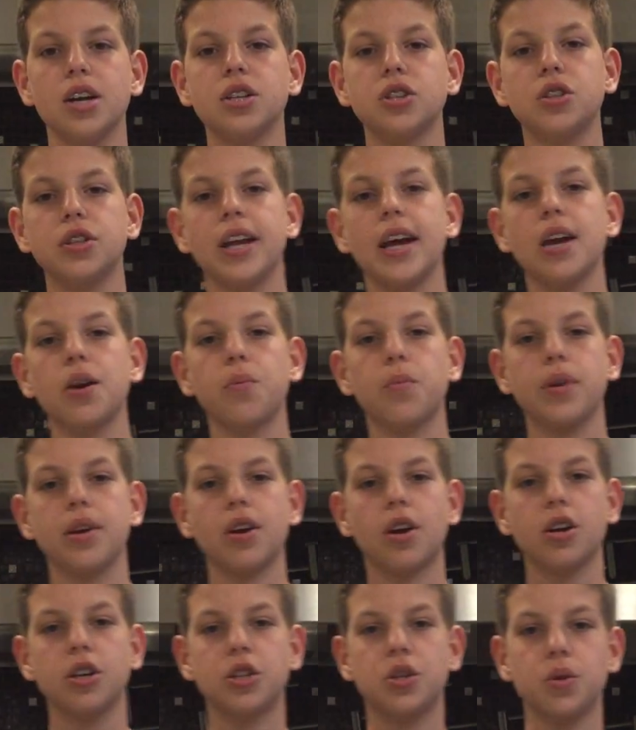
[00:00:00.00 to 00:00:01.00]
Today we
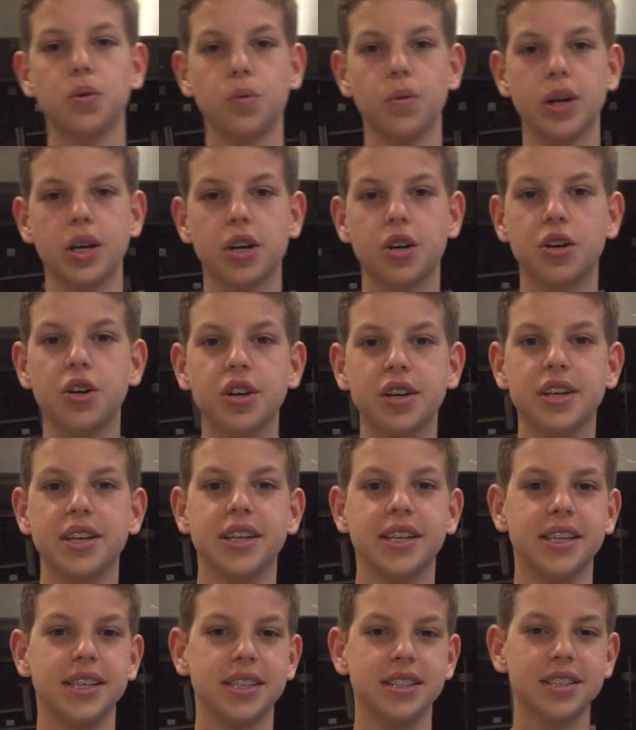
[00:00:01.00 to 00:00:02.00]
are doing
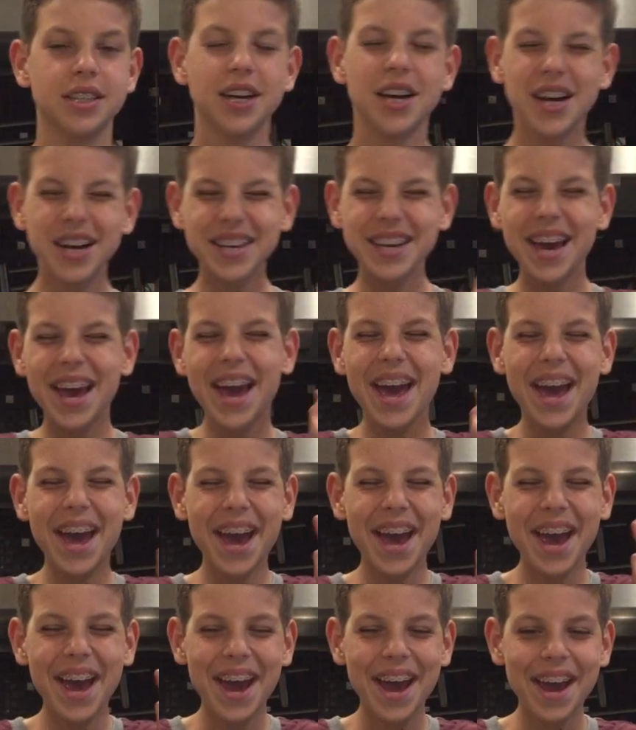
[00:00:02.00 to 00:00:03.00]
cookies.
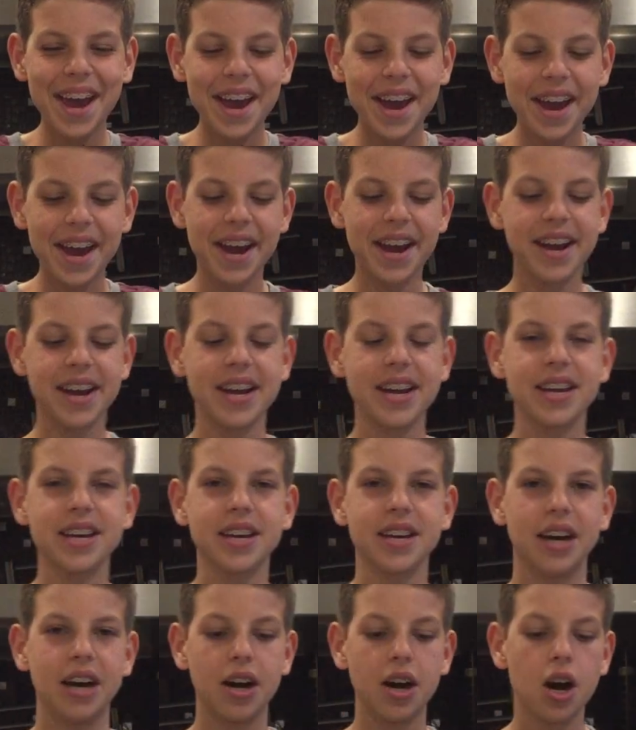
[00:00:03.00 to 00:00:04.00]

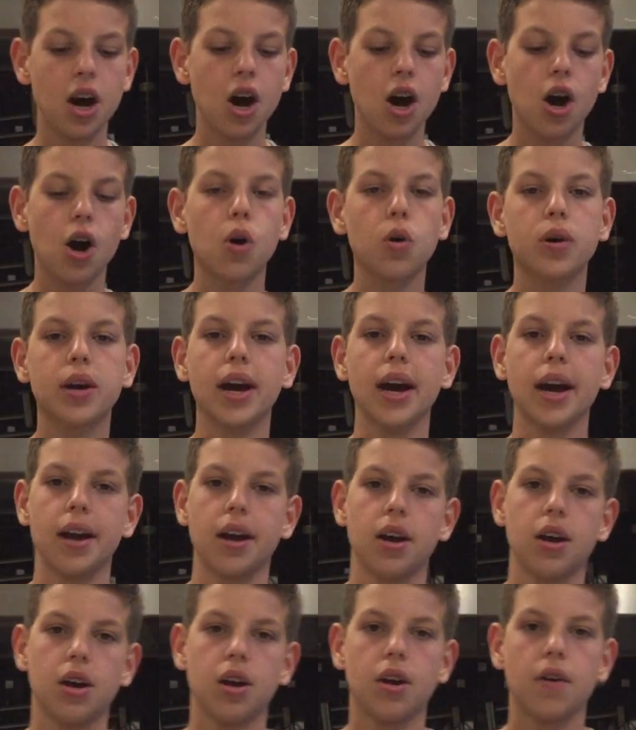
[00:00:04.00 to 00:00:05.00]
Yay!
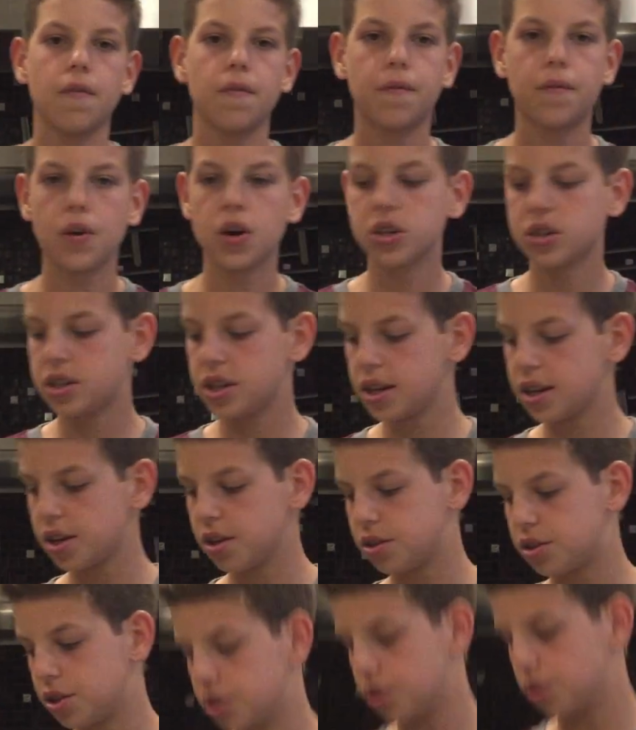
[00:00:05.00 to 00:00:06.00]
Okay, first thing
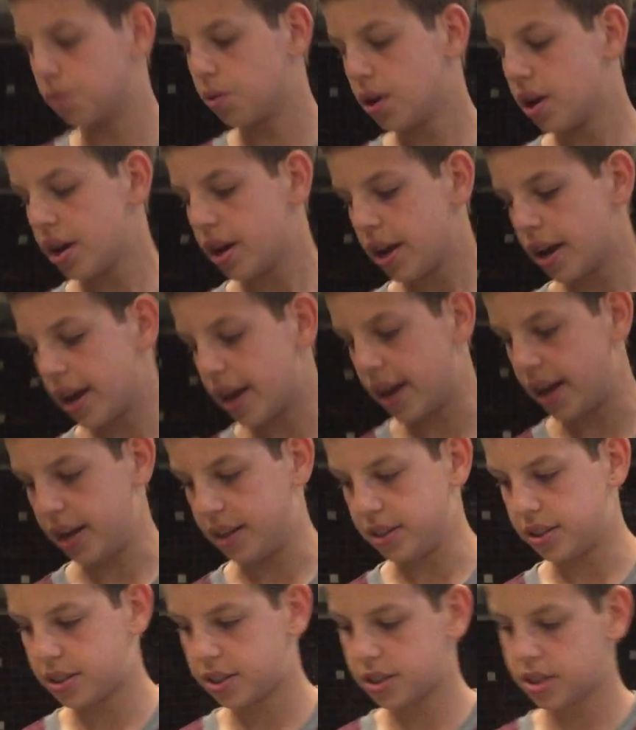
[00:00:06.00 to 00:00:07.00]
you do
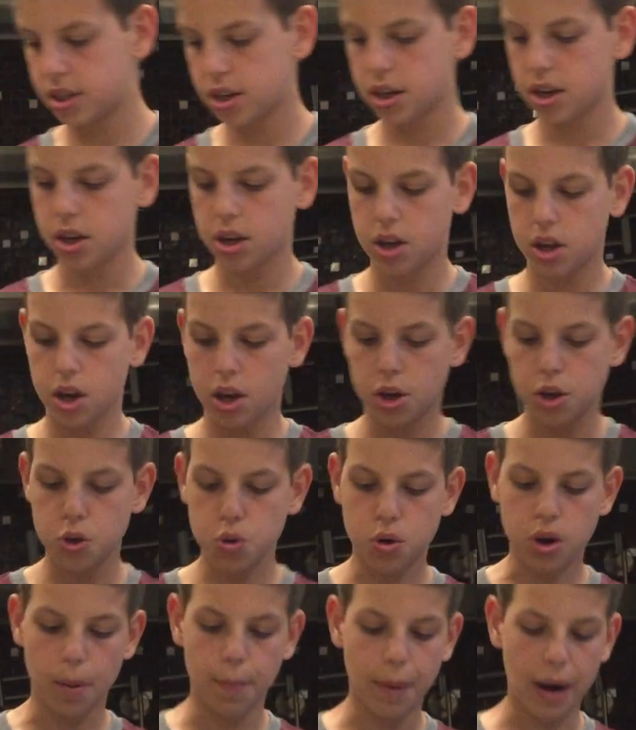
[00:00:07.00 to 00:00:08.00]
is
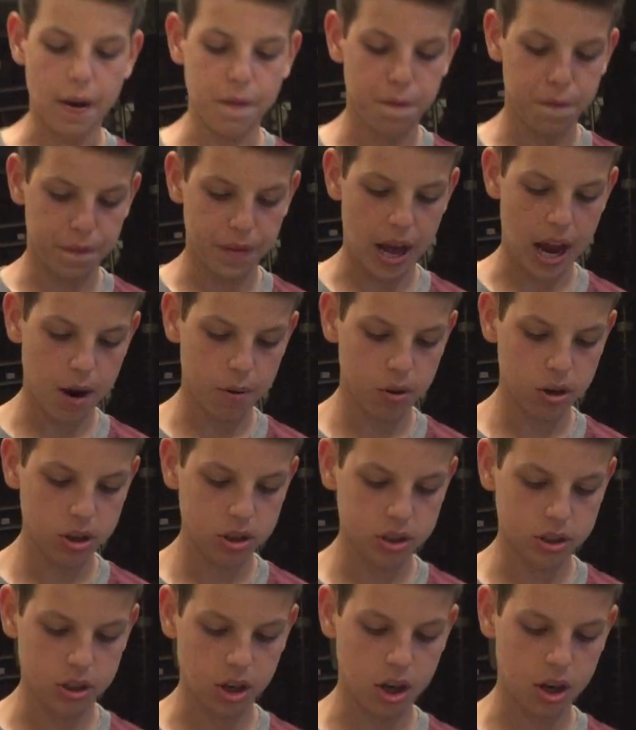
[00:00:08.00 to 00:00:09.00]
you combine flour,
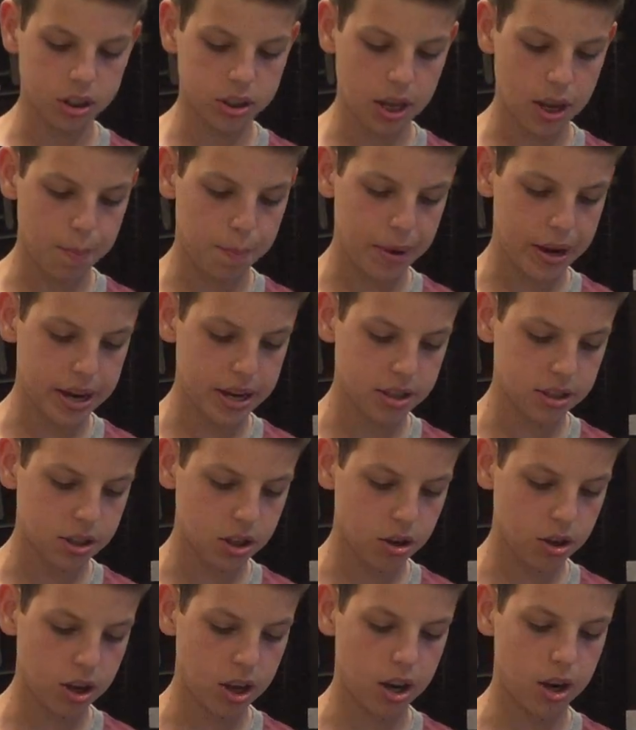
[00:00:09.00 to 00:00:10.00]
salt, and baking
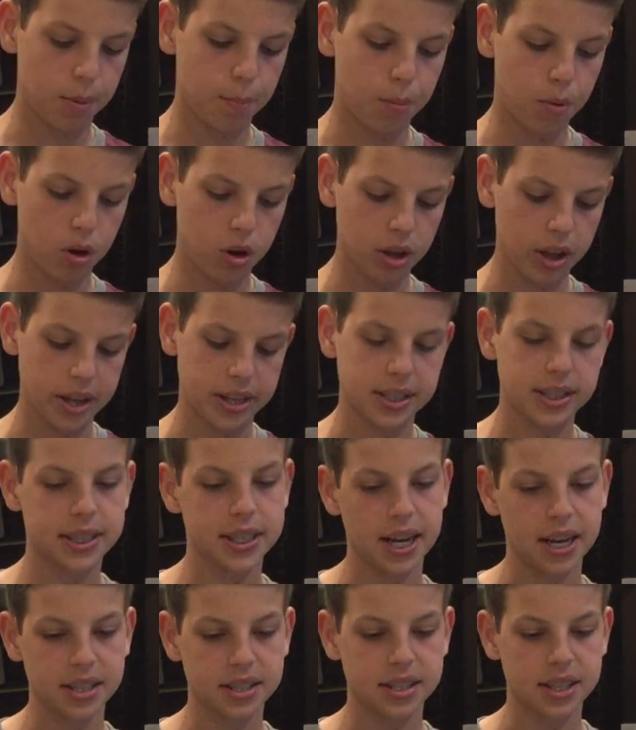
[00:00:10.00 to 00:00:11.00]
soda in a bowl and
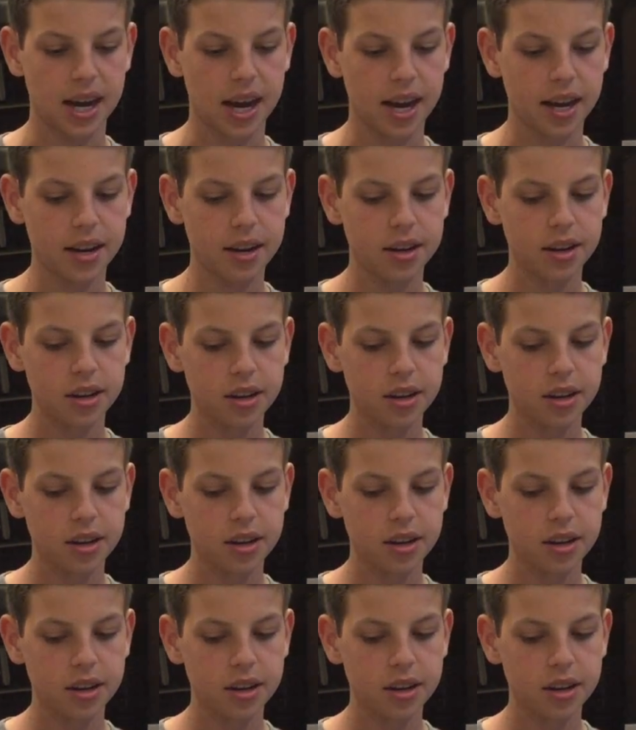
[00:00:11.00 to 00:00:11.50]
set aside.